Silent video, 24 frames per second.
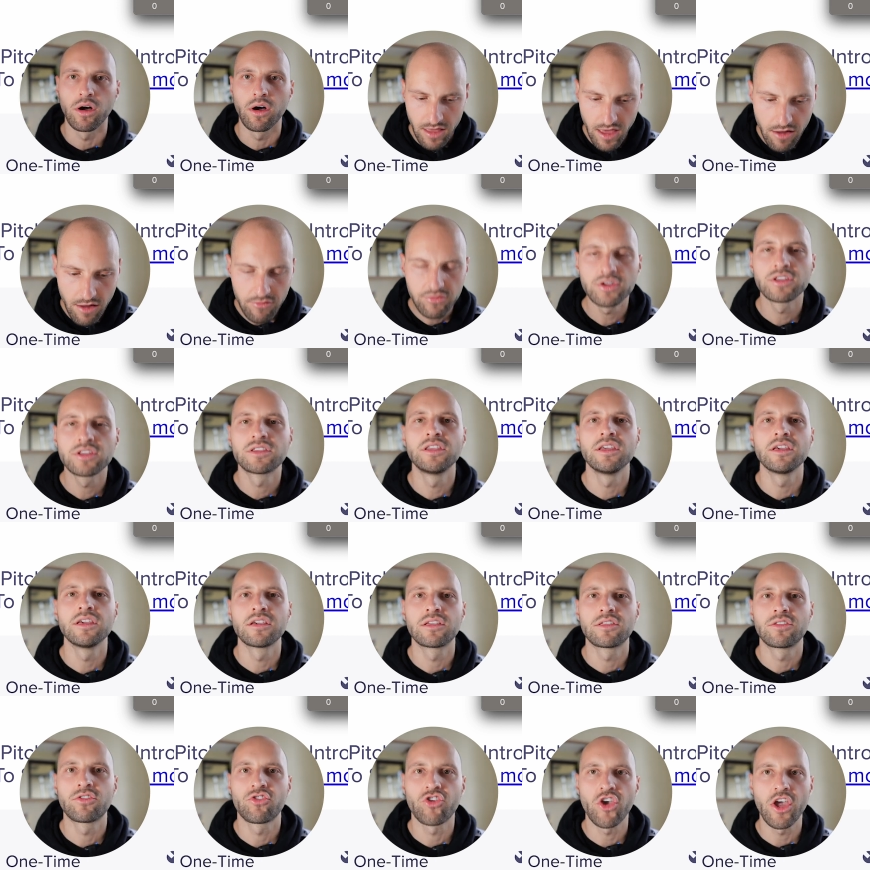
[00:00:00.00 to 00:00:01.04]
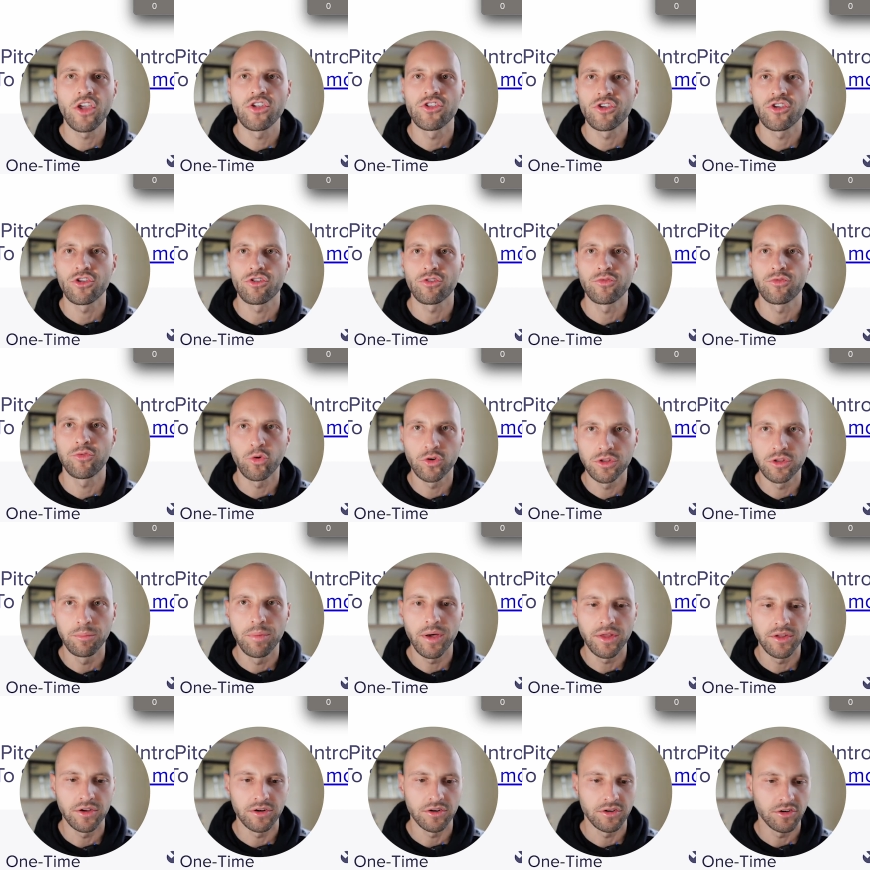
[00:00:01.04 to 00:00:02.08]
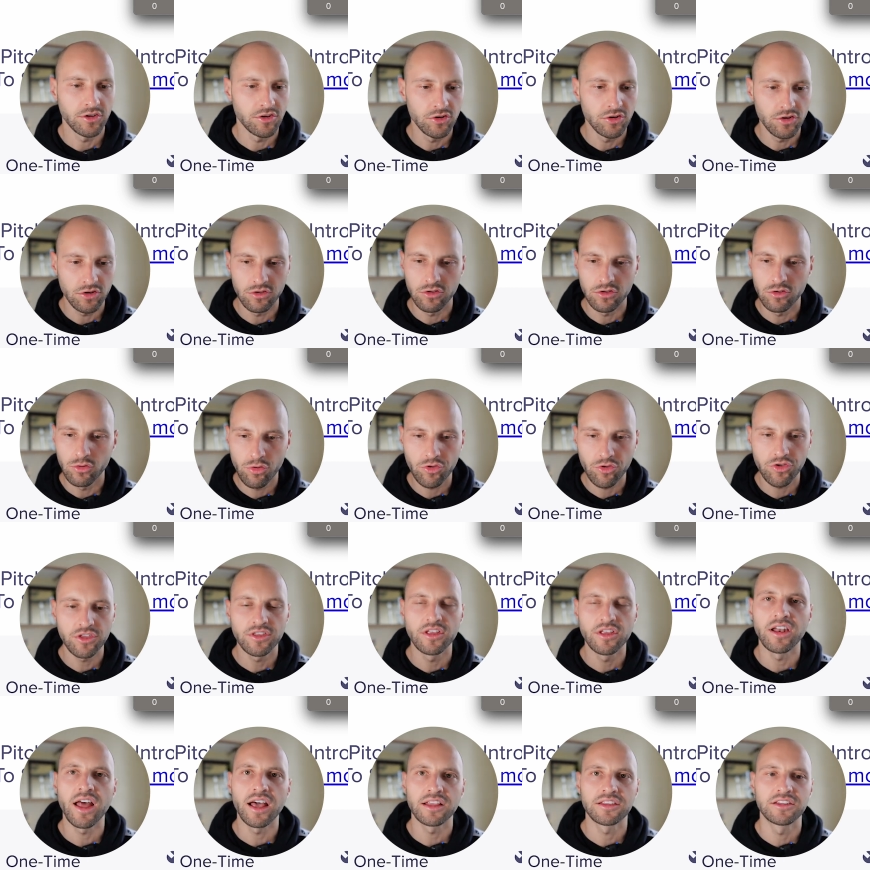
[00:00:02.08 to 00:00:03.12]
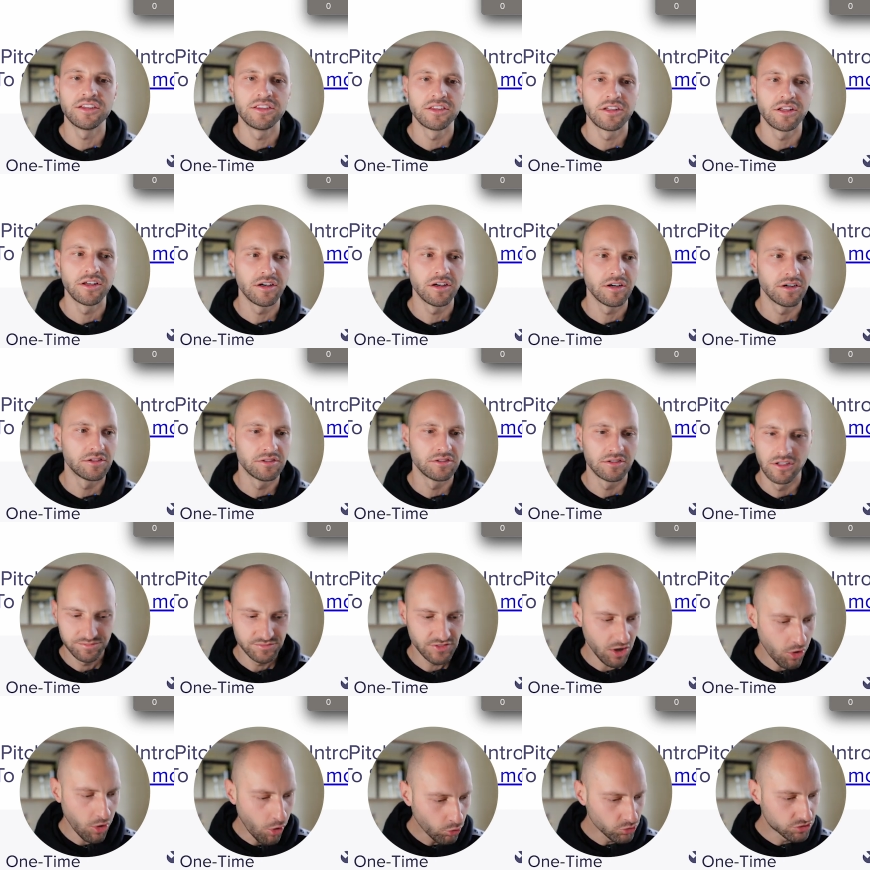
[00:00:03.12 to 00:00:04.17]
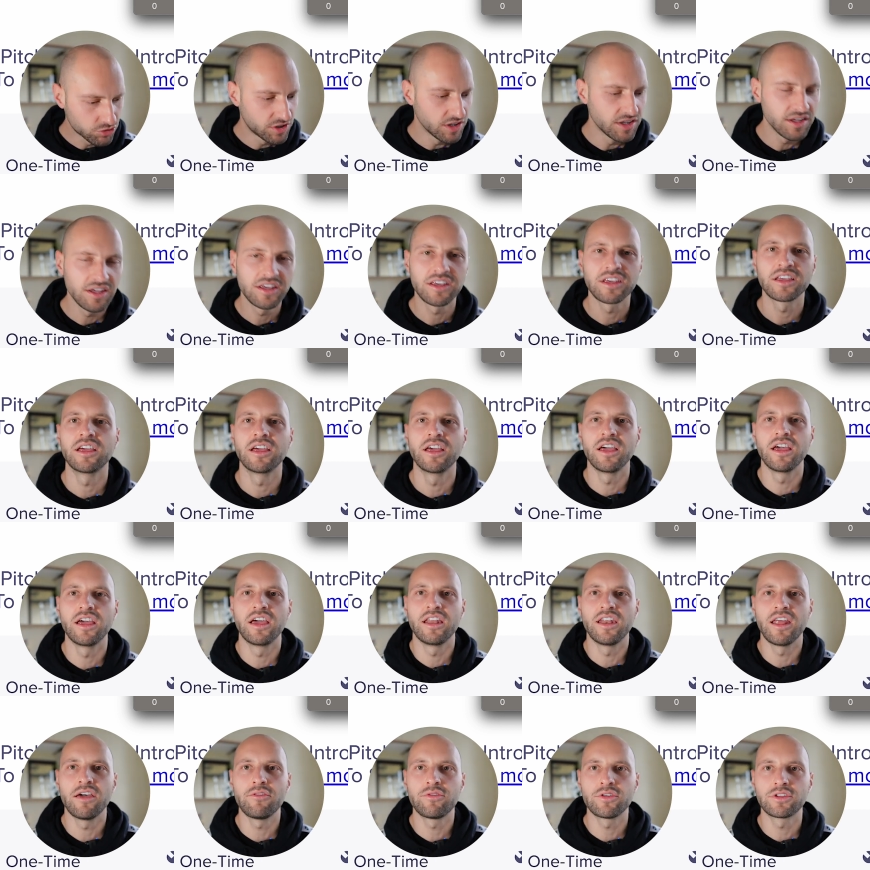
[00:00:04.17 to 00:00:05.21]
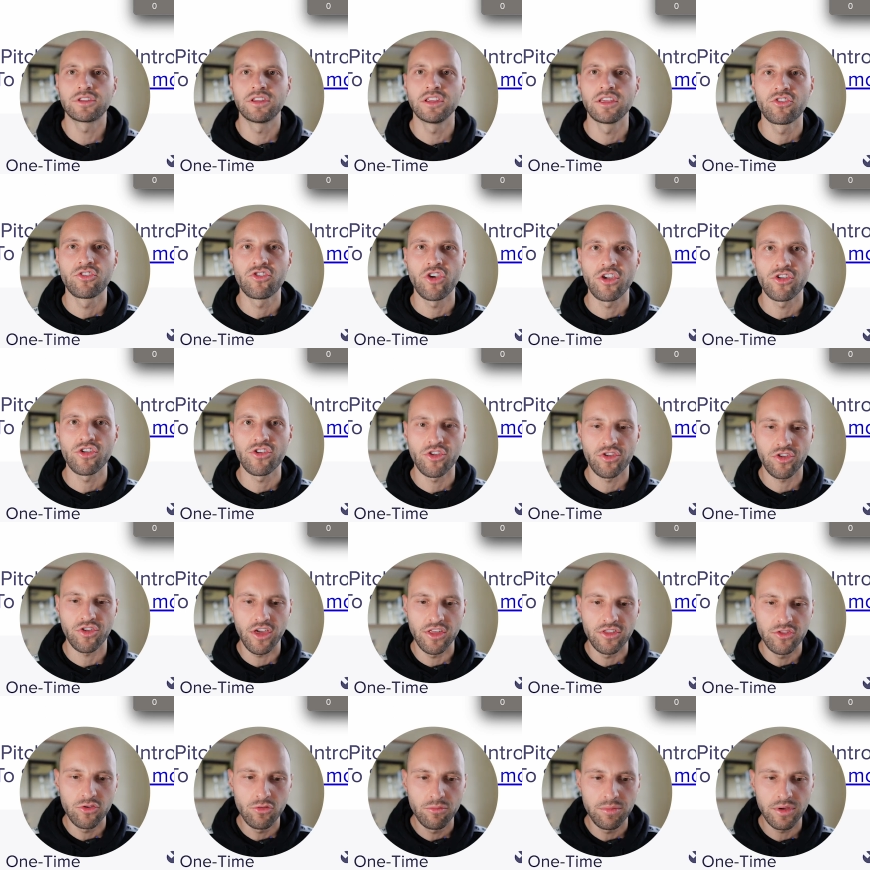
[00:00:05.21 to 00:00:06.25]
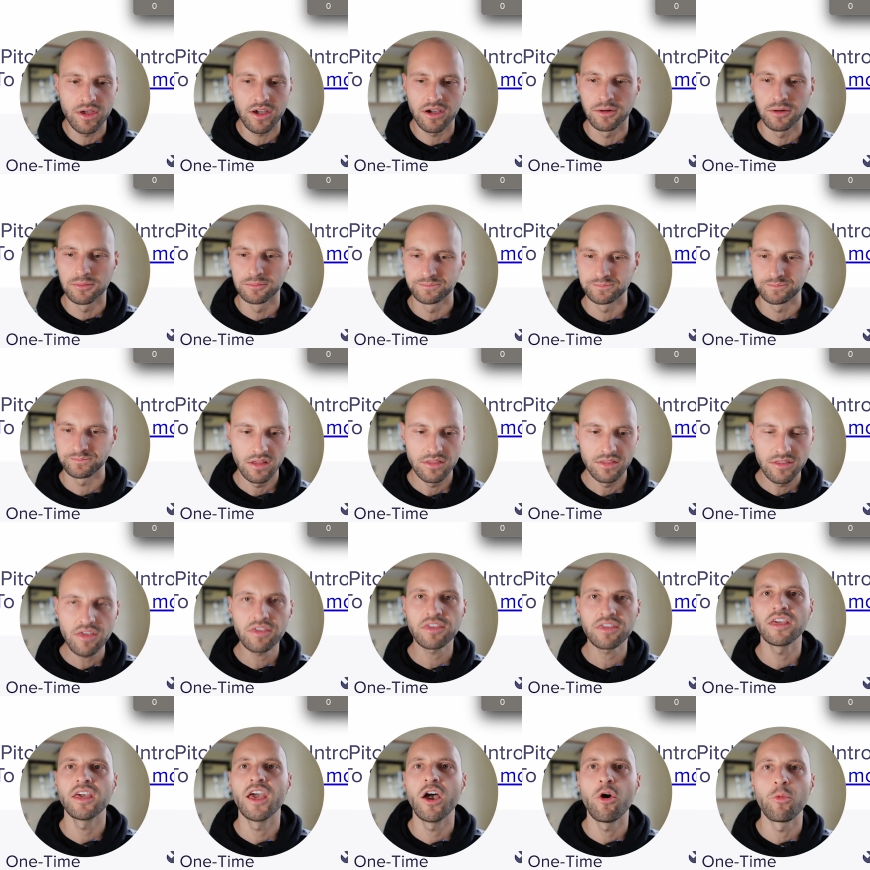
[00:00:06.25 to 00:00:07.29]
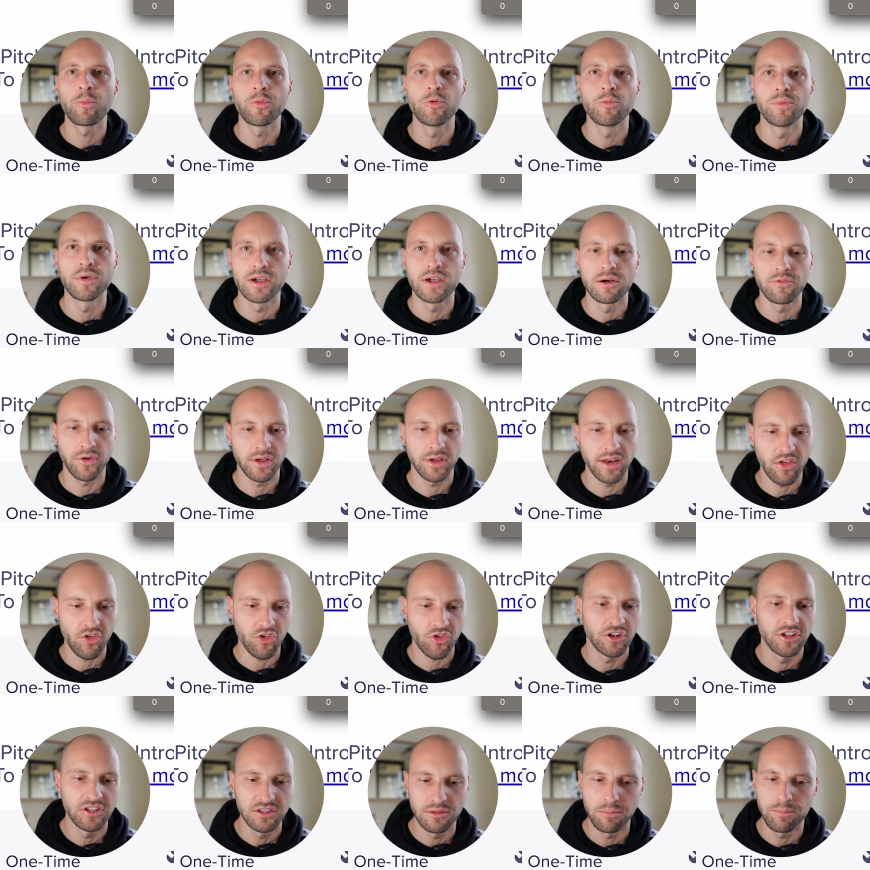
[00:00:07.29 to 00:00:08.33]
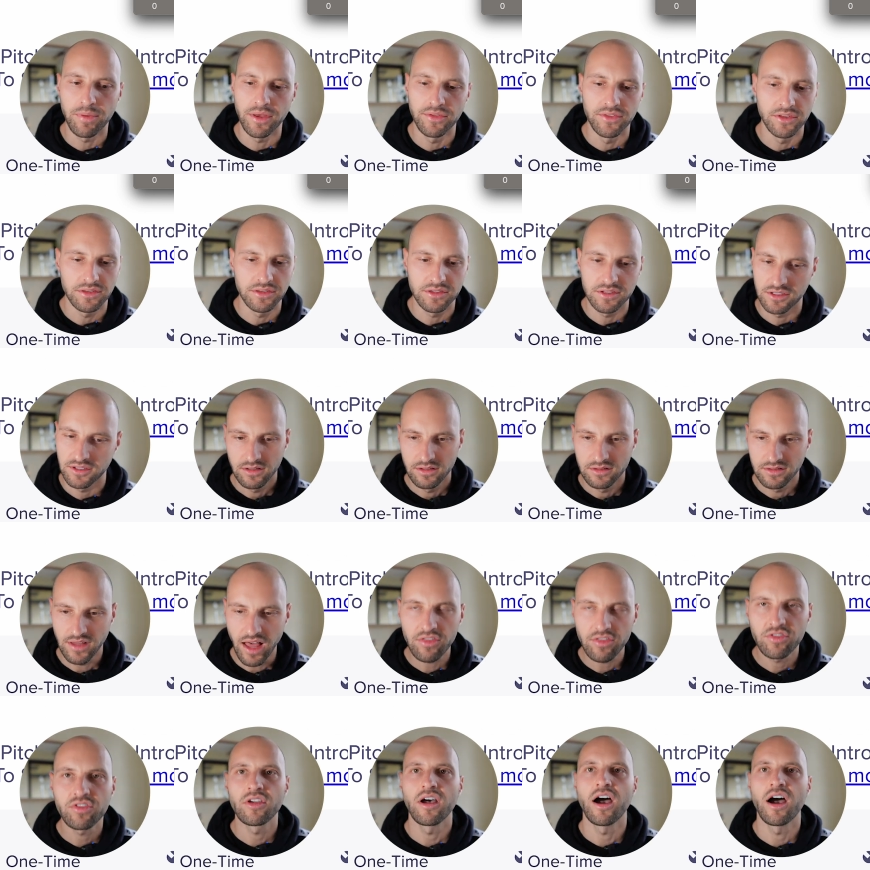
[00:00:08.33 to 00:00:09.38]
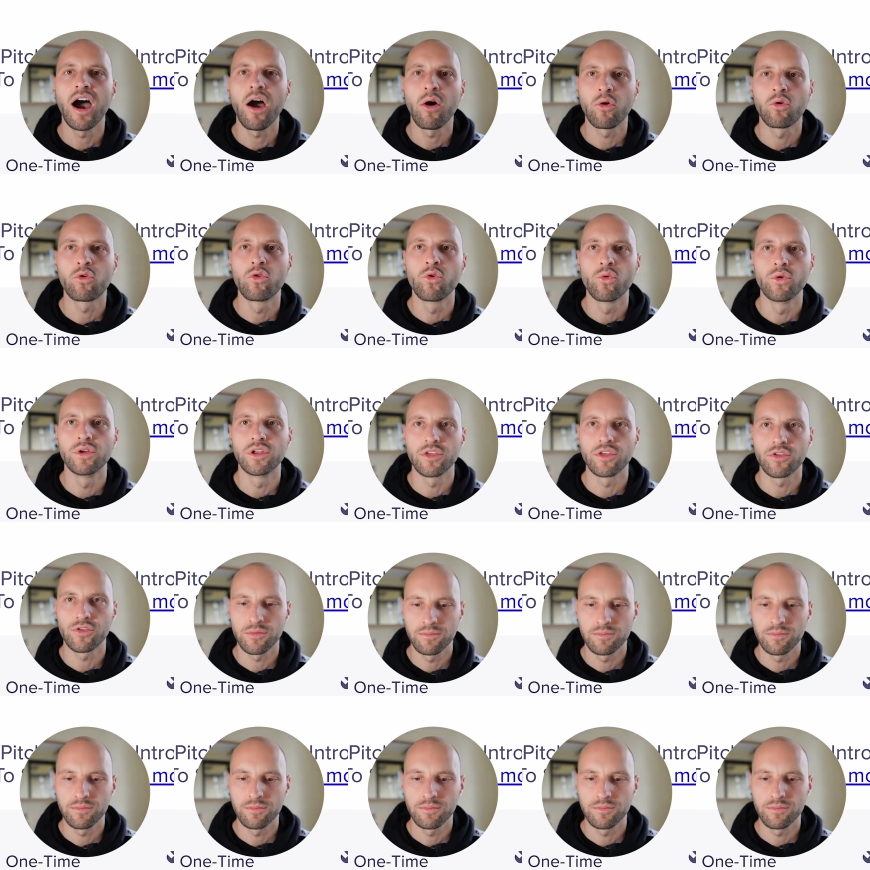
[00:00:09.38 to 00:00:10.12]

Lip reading: everything changes for the better. You see the light in the whole thing, and everything changes, and this can help you become financially independent. That's how cool it is.